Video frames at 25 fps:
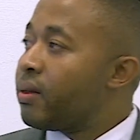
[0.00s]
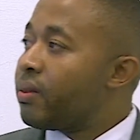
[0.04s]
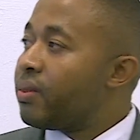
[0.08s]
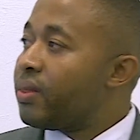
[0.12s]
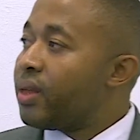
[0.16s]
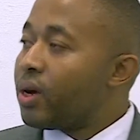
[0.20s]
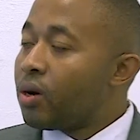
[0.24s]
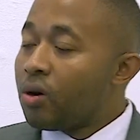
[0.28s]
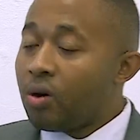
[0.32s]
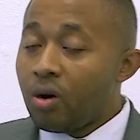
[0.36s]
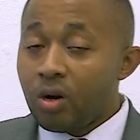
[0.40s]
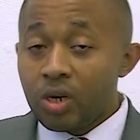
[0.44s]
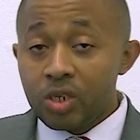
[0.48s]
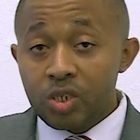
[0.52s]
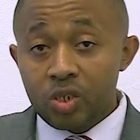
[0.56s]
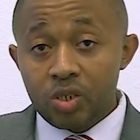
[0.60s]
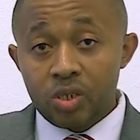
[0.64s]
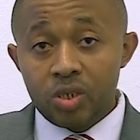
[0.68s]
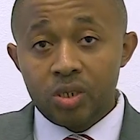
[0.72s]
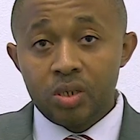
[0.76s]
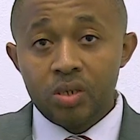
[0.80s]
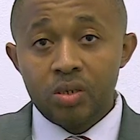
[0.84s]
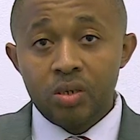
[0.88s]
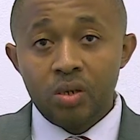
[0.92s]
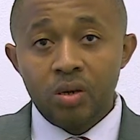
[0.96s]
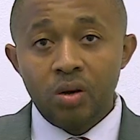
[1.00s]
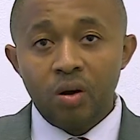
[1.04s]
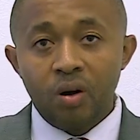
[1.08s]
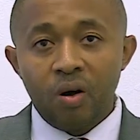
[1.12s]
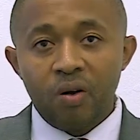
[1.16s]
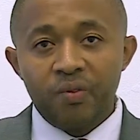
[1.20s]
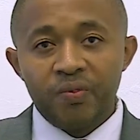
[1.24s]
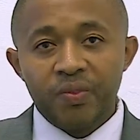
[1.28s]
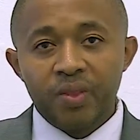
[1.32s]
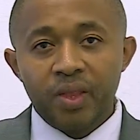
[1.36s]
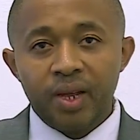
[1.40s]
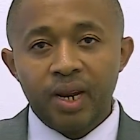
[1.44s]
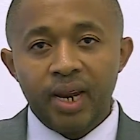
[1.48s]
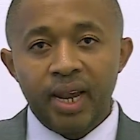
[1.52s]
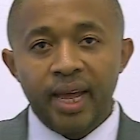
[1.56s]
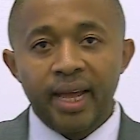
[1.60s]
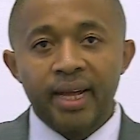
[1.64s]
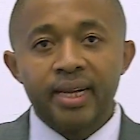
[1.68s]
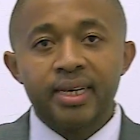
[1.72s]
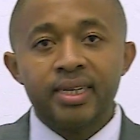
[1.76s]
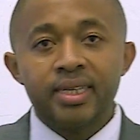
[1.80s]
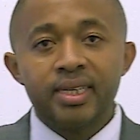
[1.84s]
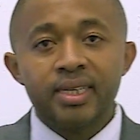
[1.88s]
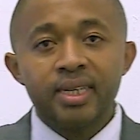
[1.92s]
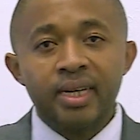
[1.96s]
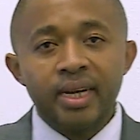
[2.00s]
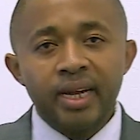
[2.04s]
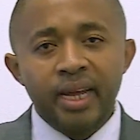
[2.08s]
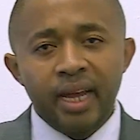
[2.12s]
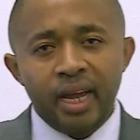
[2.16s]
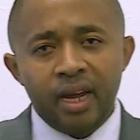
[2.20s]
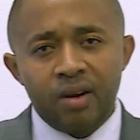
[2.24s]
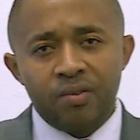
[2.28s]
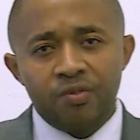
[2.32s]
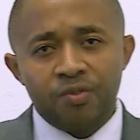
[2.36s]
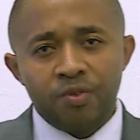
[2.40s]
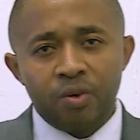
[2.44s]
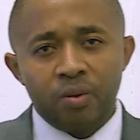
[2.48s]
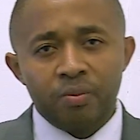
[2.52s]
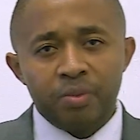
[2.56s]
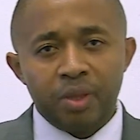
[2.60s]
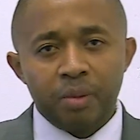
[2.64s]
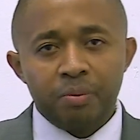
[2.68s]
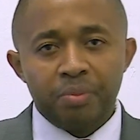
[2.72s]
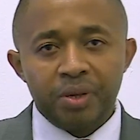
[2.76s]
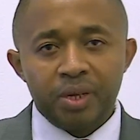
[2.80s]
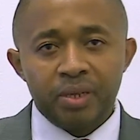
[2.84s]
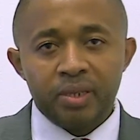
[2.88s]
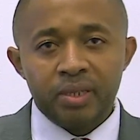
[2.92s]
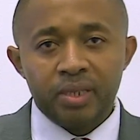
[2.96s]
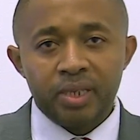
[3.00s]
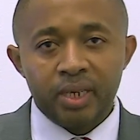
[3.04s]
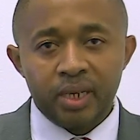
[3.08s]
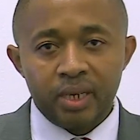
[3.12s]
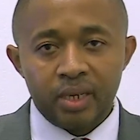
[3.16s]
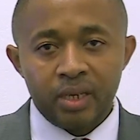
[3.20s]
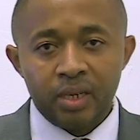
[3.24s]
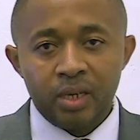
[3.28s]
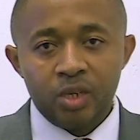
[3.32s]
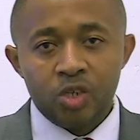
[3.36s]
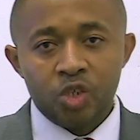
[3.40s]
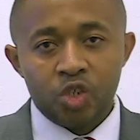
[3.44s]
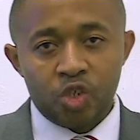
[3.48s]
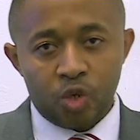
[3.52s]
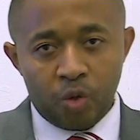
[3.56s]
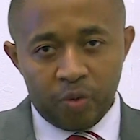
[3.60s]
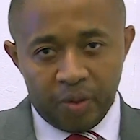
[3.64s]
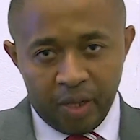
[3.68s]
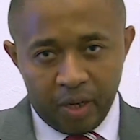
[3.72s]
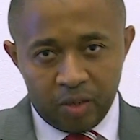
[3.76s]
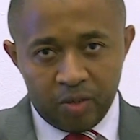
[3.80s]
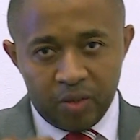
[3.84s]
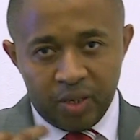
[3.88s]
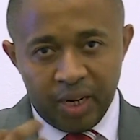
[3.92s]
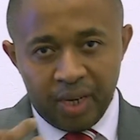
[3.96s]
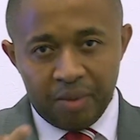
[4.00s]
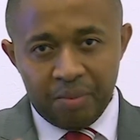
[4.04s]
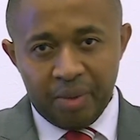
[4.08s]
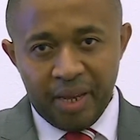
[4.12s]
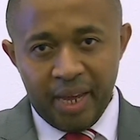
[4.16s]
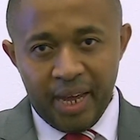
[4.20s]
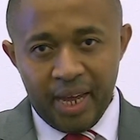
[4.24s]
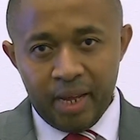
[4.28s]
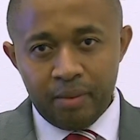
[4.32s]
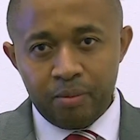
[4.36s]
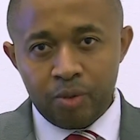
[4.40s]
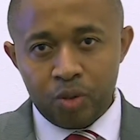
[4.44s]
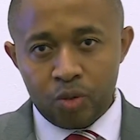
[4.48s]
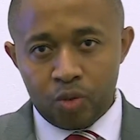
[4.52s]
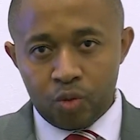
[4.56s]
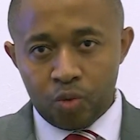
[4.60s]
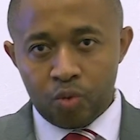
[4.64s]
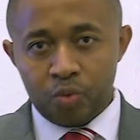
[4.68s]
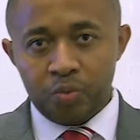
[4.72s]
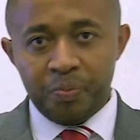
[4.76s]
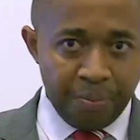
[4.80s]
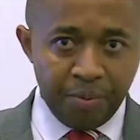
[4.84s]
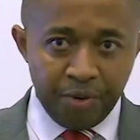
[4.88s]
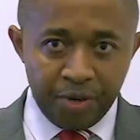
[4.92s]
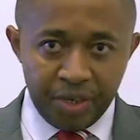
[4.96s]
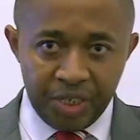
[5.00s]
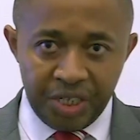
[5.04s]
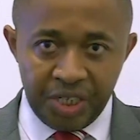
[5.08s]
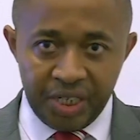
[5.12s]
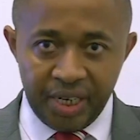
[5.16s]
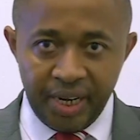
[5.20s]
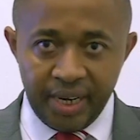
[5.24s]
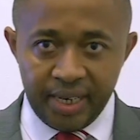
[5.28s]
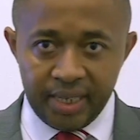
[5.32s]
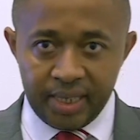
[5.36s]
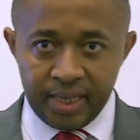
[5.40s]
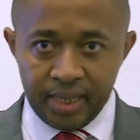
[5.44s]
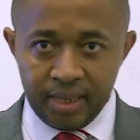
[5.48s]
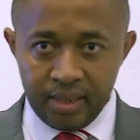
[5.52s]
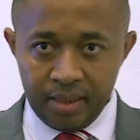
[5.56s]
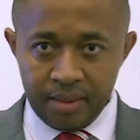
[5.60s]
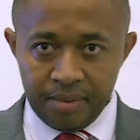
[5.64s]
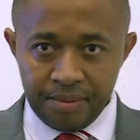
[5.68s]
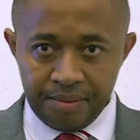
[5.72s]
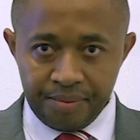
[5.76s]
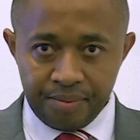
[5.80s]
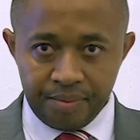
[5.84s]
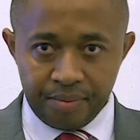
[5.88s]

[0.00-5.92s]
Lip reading: the cost of the land and from the building so that you can be able to depreciate